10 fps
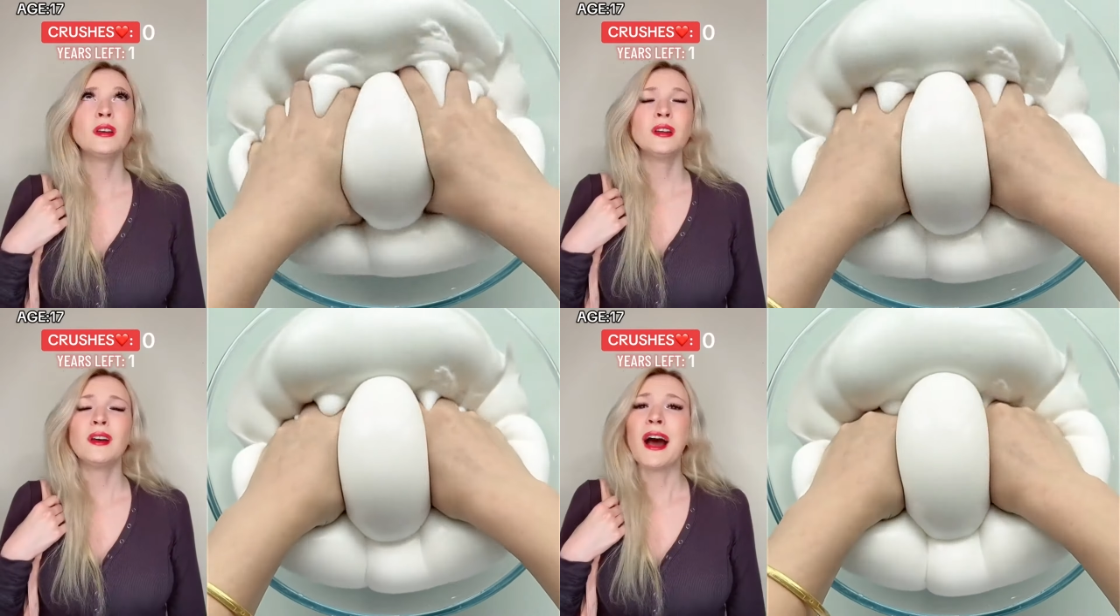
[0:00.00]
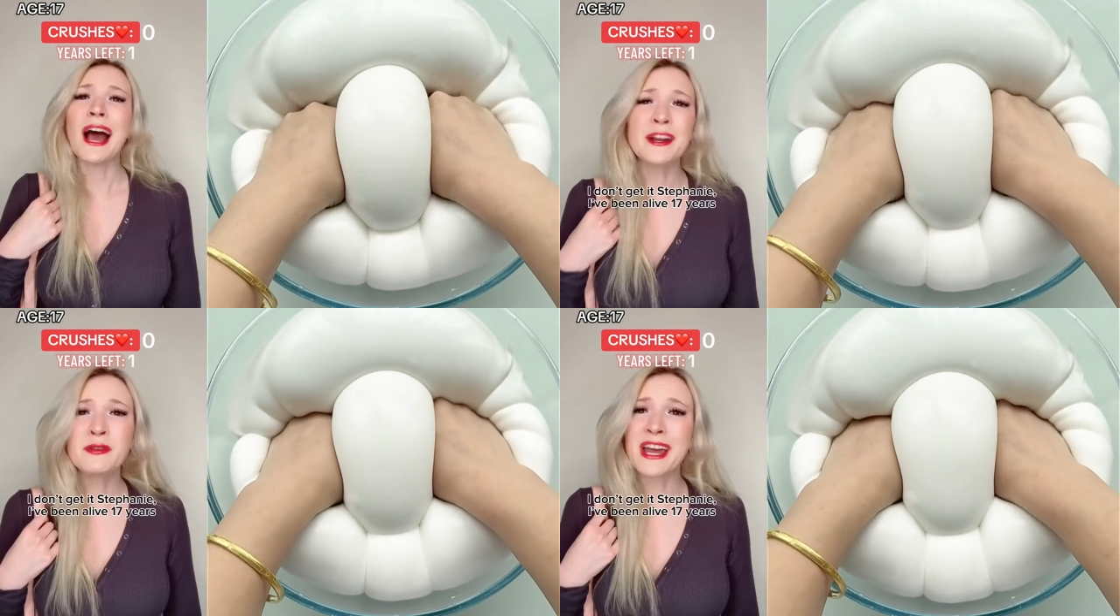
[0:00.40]
I don't
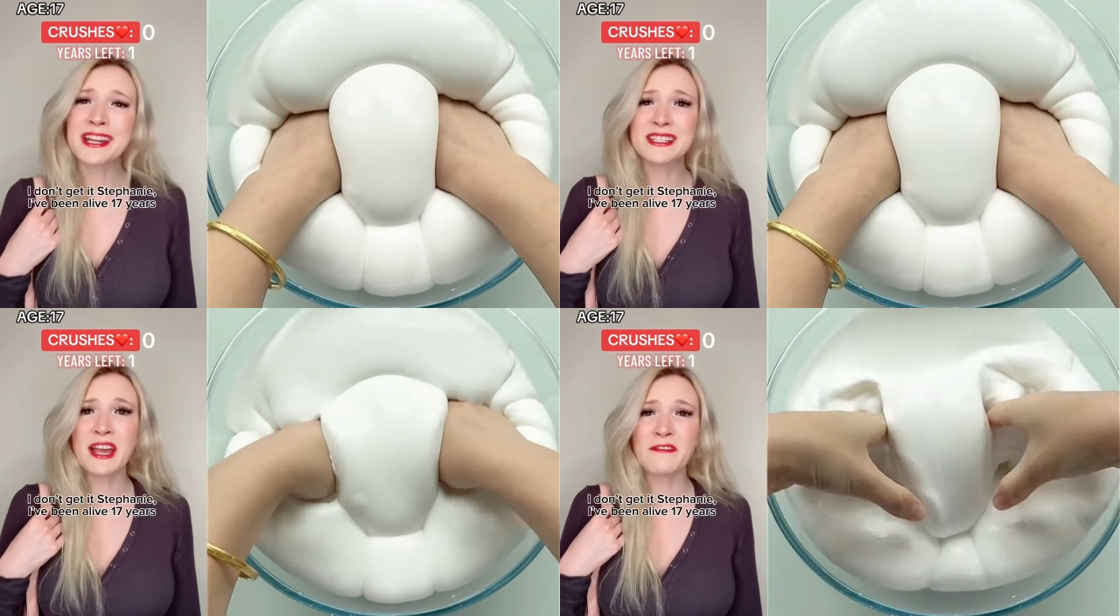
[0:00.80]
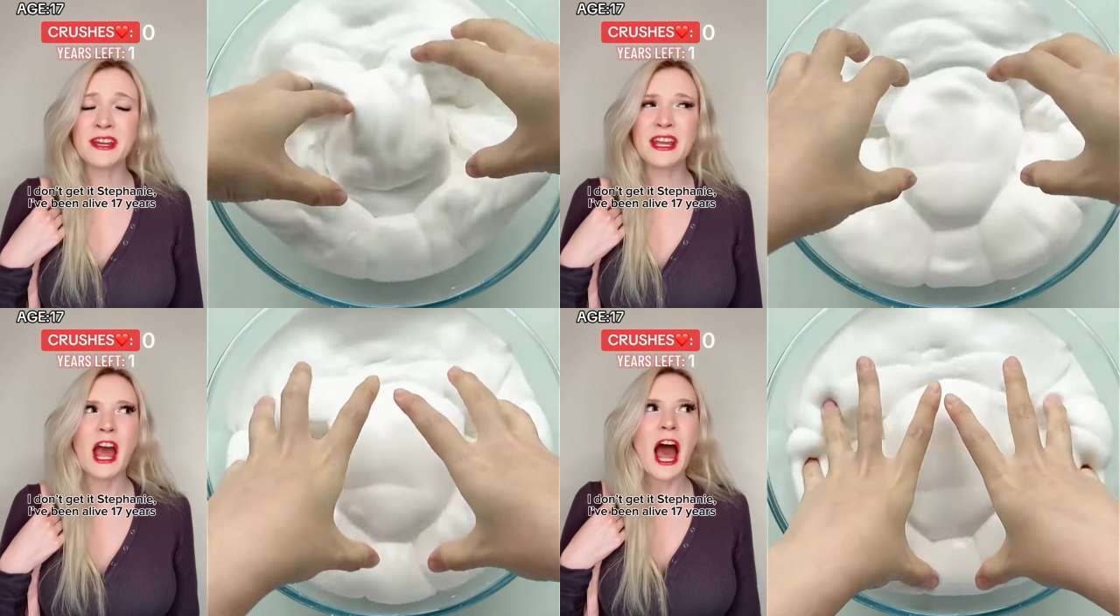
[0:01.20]
get it, Stephanie.
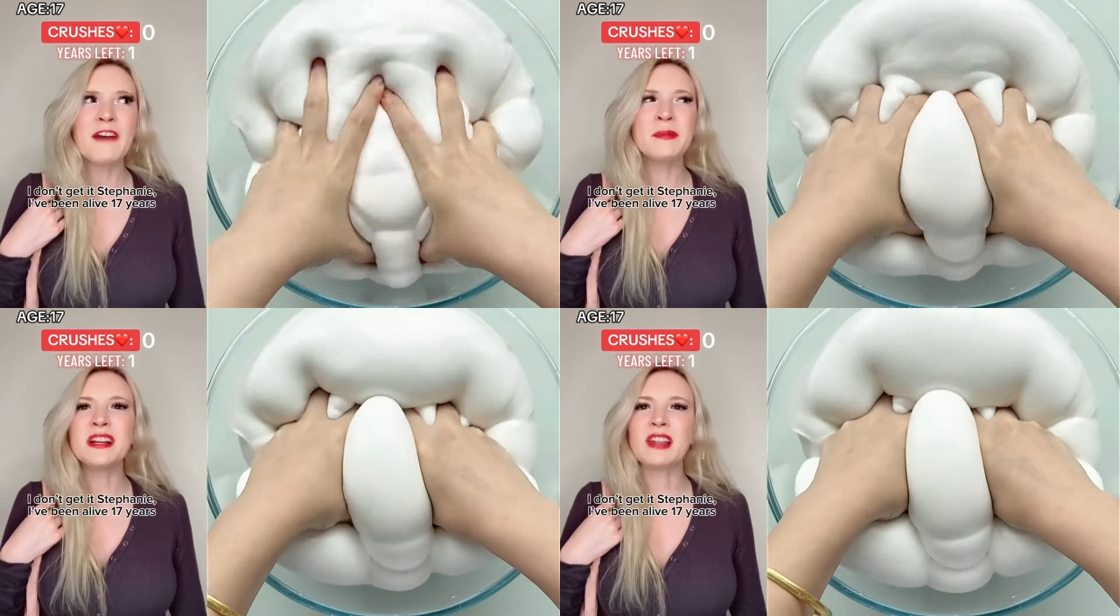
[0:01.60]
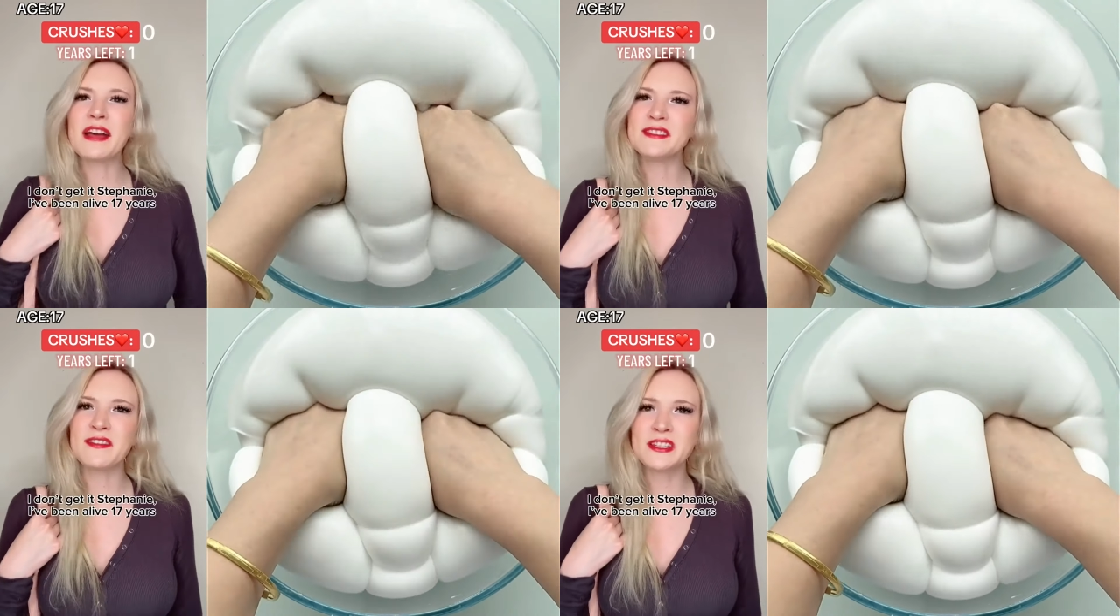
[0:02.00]
I've been alive
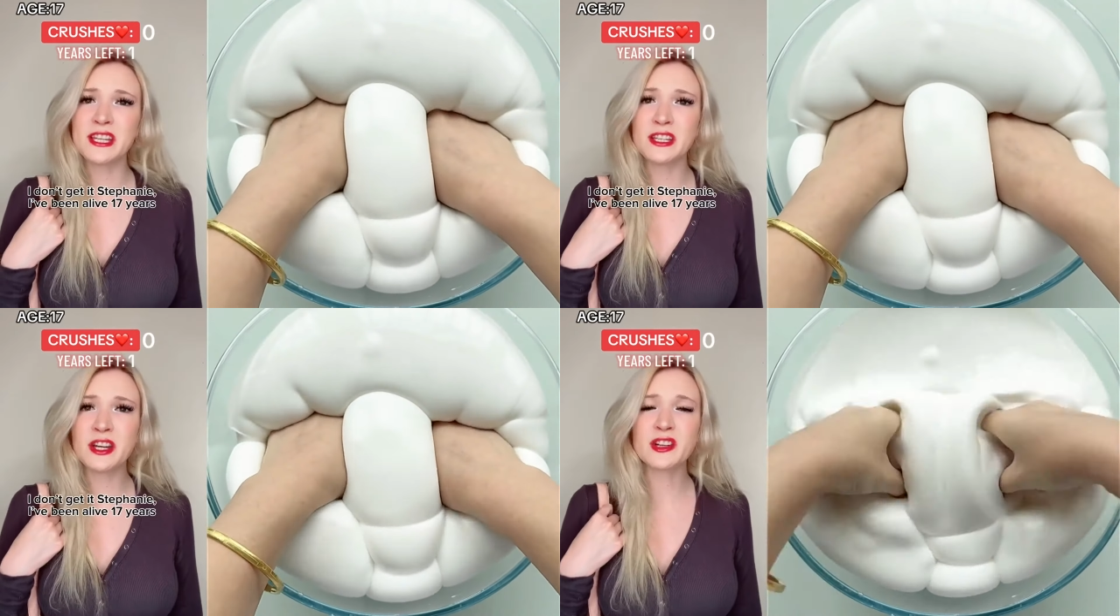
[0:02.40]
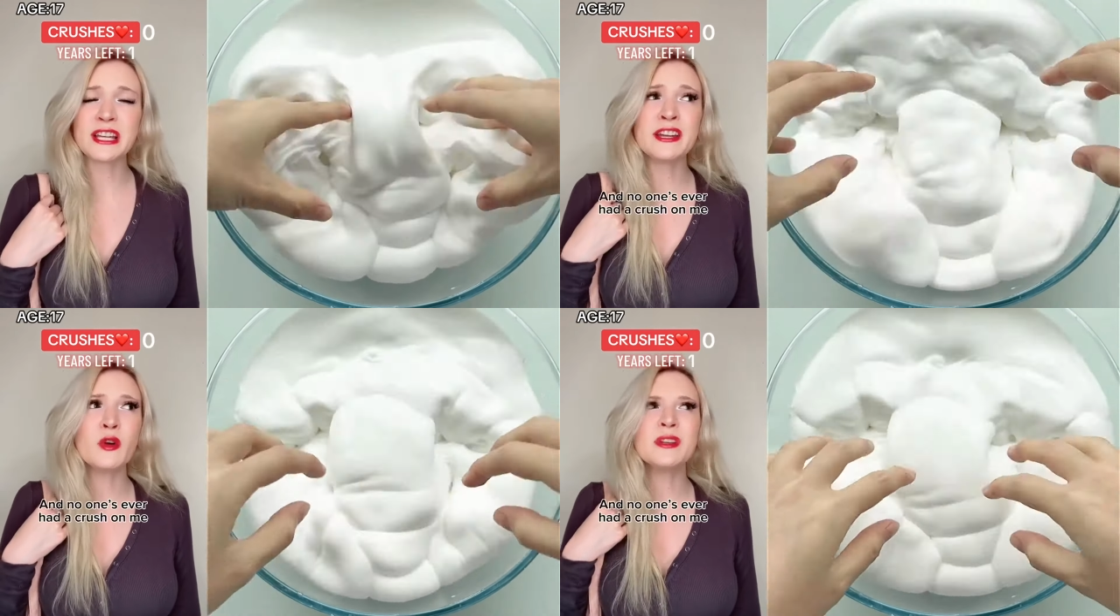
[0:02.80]
17 years, and no
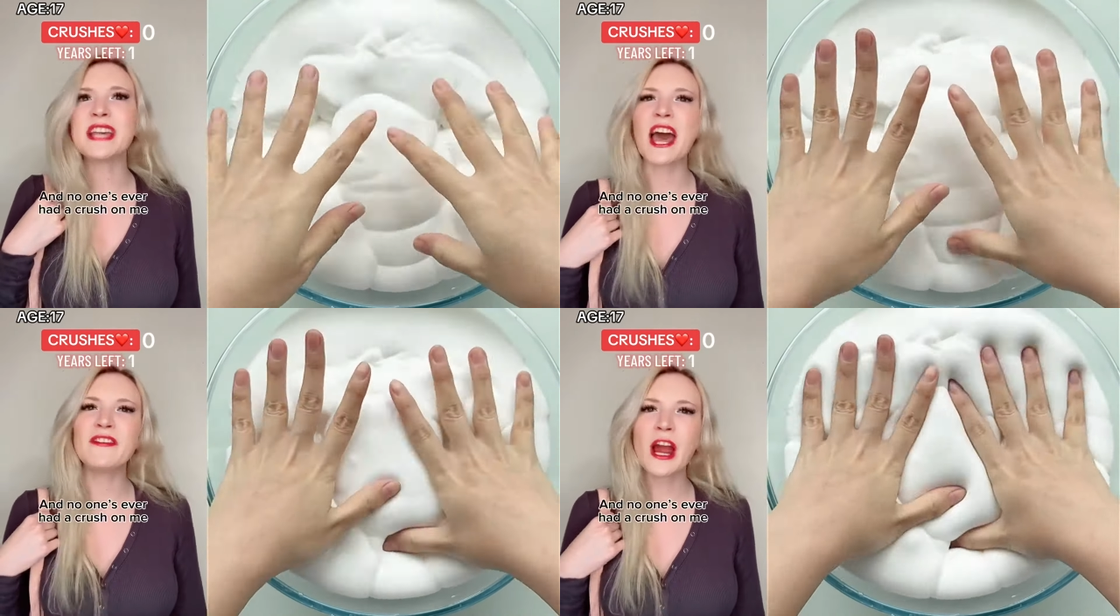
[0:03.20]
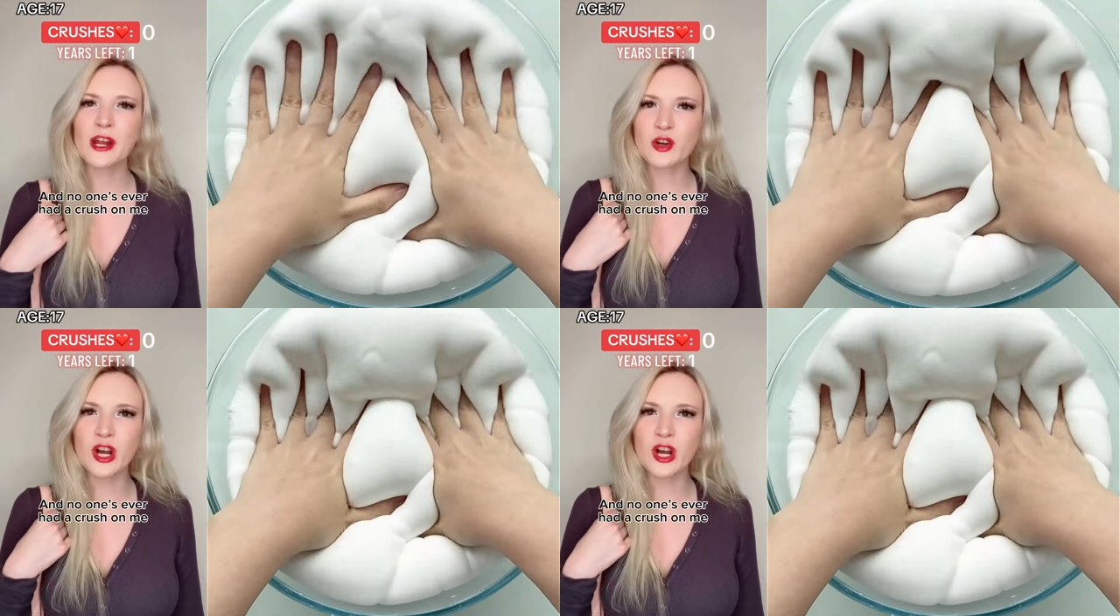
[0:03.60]
one's ever had a crush on-